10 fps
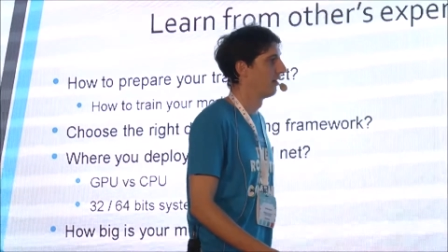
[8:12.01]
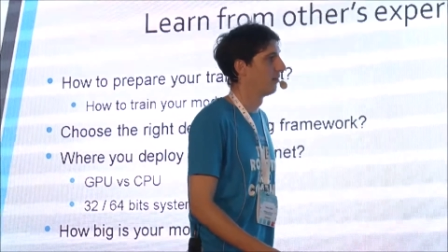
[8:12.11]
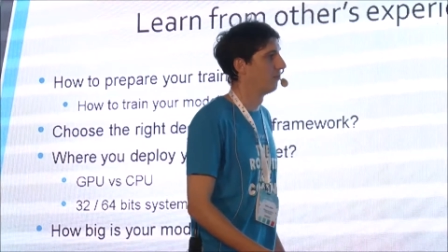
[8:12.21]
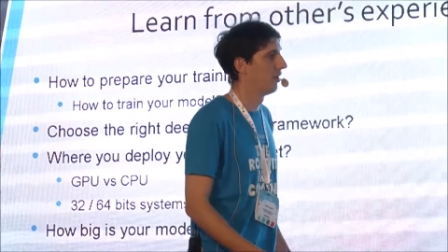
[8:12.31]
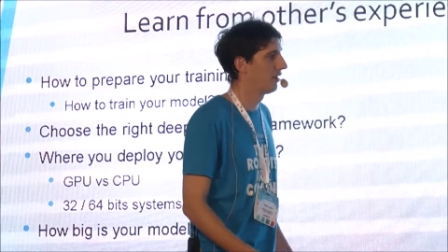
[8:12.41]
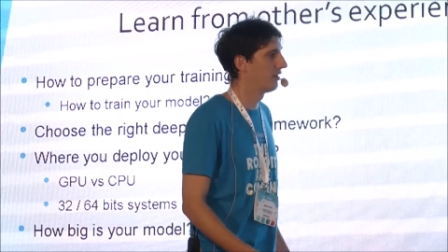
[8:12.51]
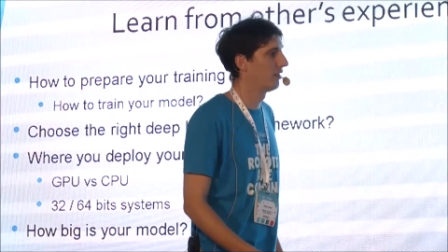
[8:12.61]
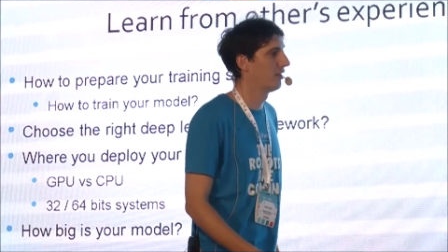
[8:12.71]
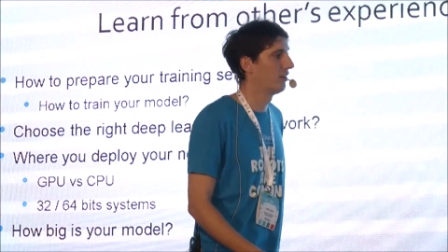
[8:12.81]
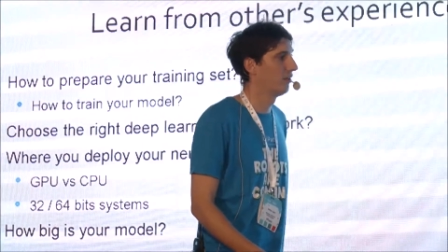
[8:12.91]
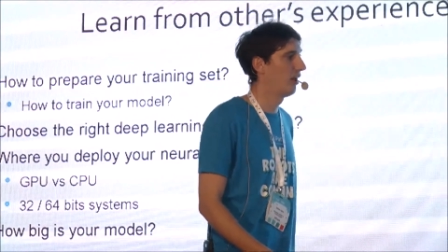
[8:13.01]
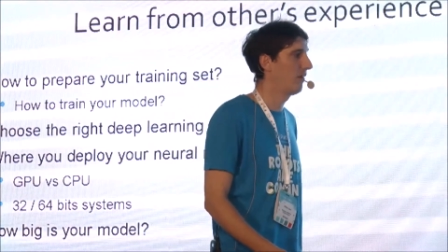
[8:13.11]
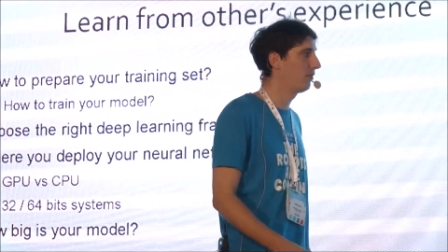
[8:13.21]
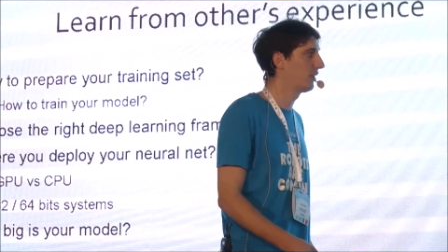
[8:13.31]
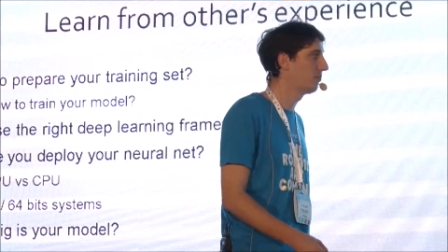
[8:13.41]
But you'll have
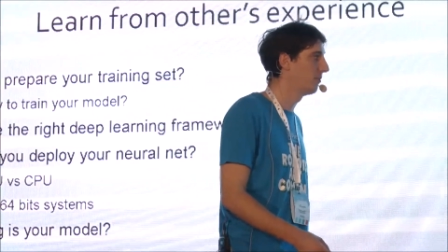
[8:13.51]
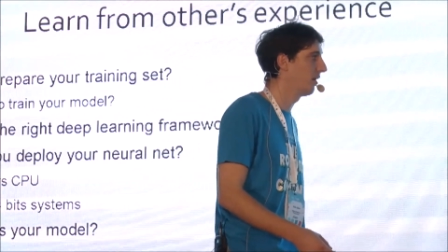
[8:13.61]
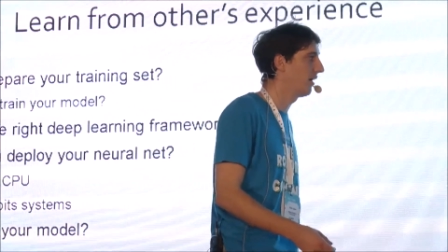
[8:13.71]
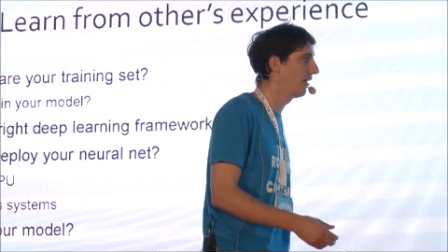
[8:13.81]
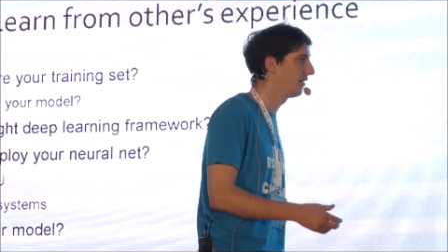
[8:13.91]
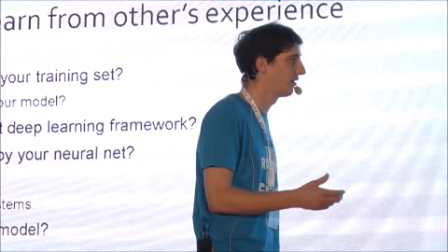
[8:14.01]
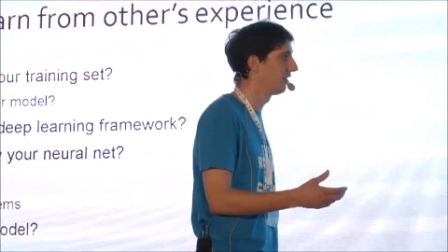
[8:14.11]
to keep in mind that